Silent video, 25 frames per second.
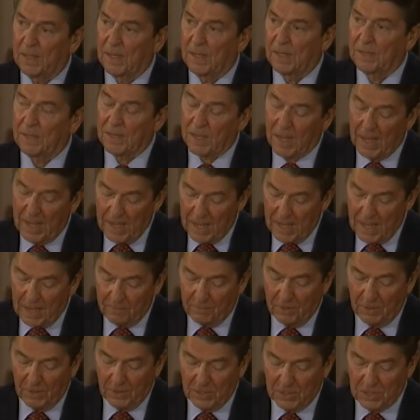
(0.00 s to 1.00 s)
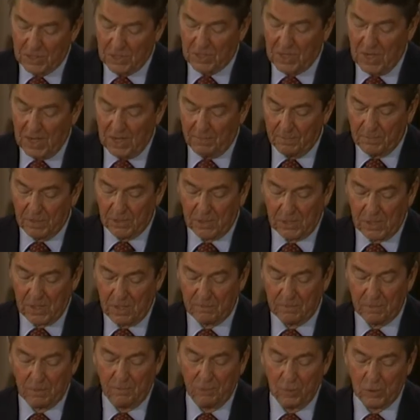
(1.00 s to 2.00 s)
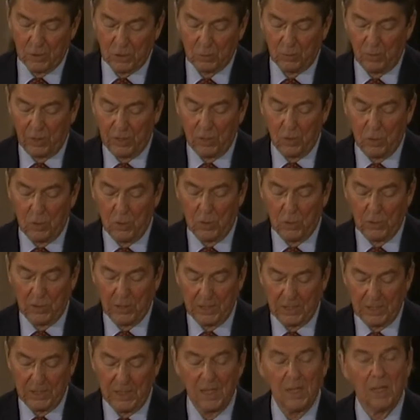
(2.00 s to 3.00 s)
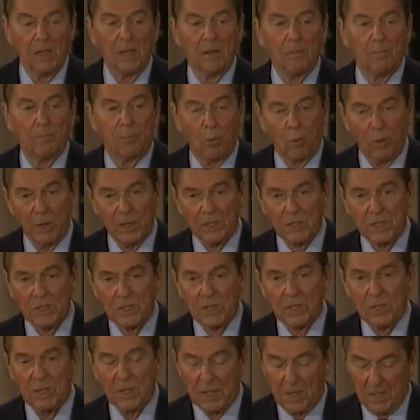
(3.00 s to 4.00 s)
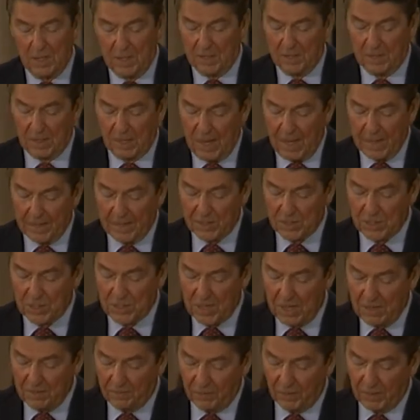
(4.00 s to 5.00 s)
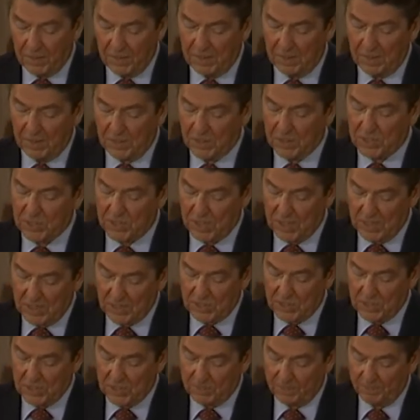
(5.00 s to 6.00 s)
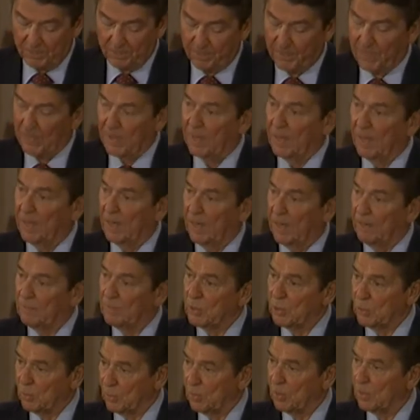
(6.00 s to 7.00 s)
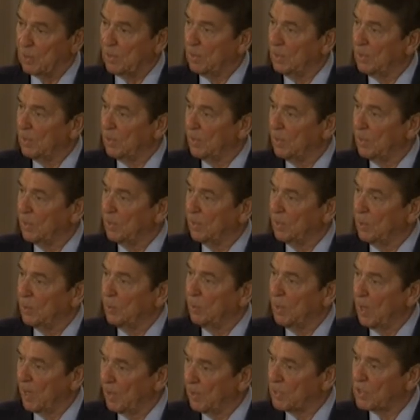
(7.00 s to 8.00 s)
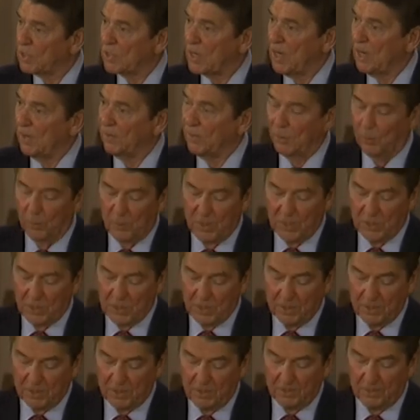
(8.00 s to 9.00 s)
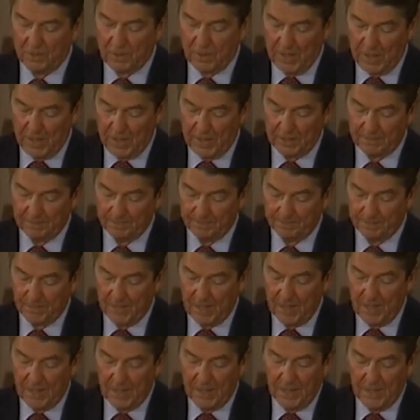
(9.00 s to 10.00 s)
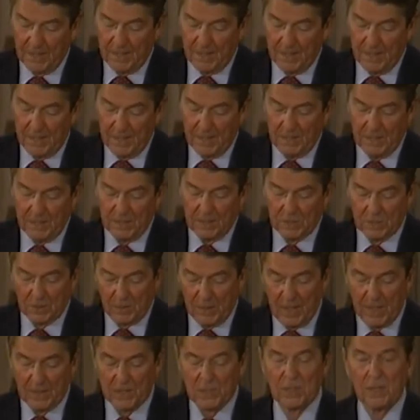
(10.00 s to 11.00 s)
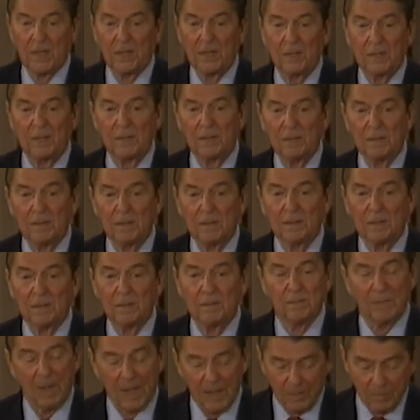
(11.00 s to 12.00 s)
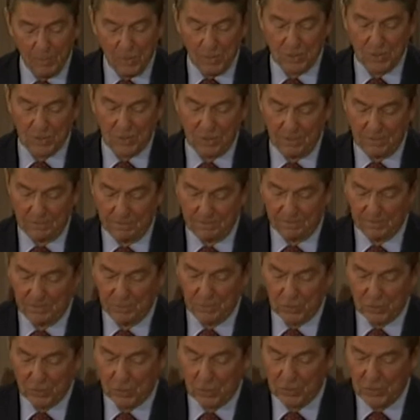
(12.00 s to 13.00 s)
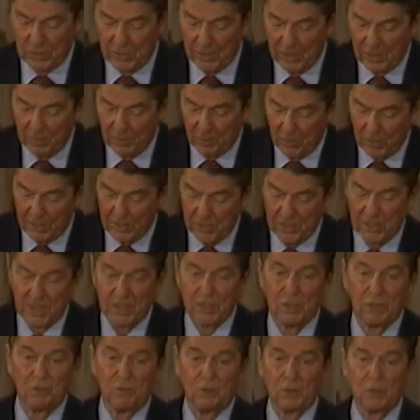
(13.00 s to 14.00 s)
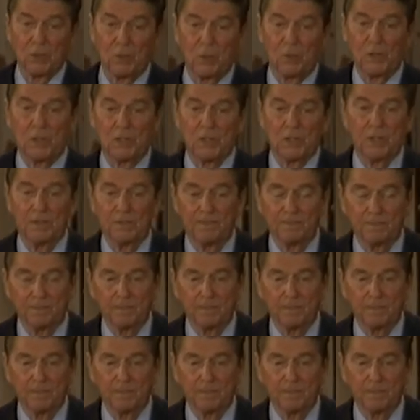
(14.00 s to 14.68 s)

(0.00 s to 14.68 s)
I think I have in this statement covered virtually all the points that I can safely discuss, and I'm sure that you would understand the reason for that. And so that said, Mike Putzel, Associated Press, has the first question.